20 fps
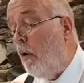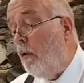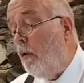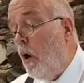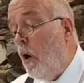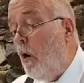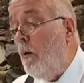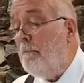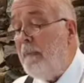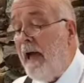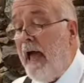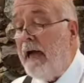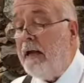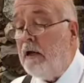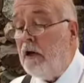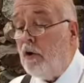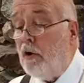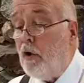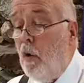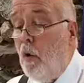no man
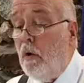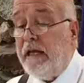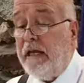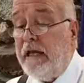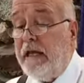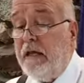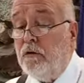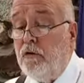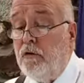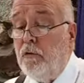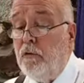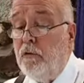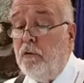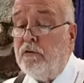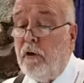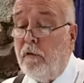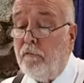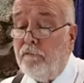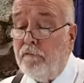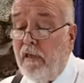according
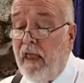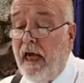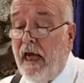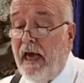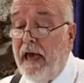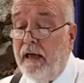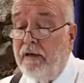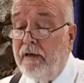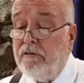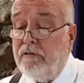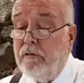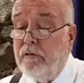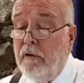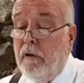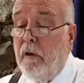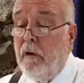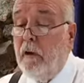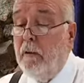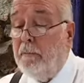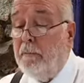to the flesh,
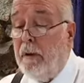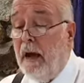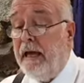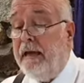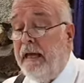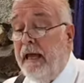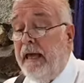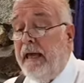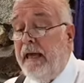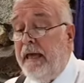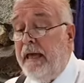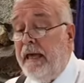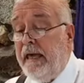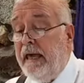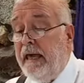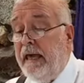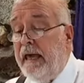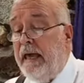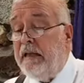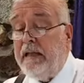but
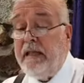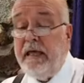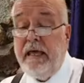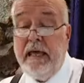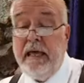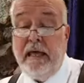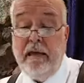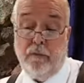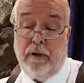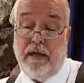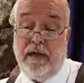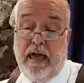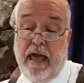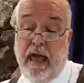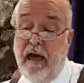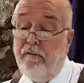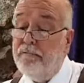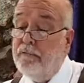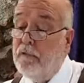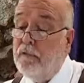even if
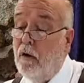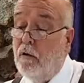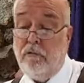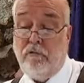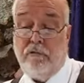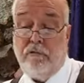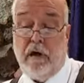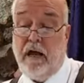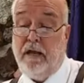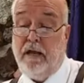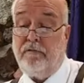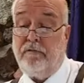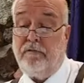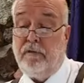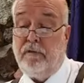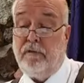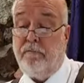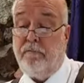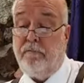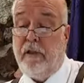we have known Christ
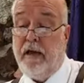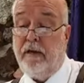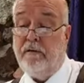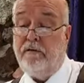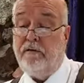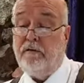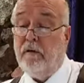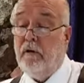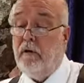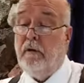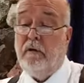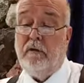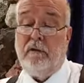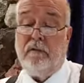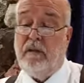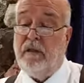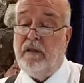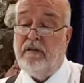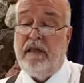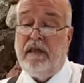in the flesh,
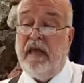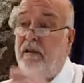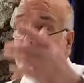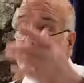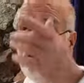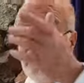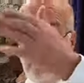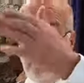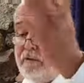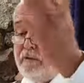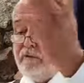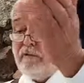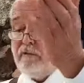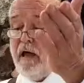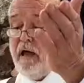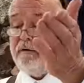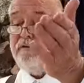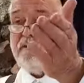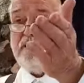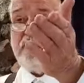they don't look at
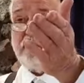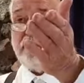Christ